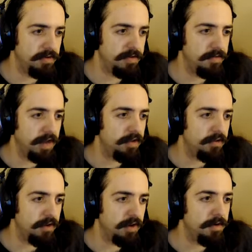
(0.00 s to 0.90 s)
of
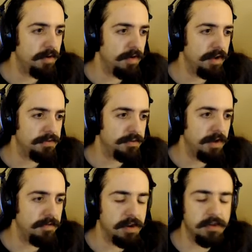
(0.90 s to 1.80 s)
nature, or else
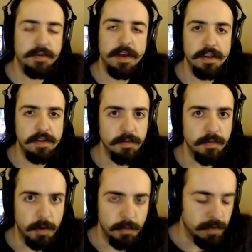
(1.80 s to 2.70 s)
whatever you try to do
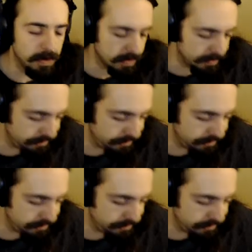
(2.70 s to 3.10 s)
won't work.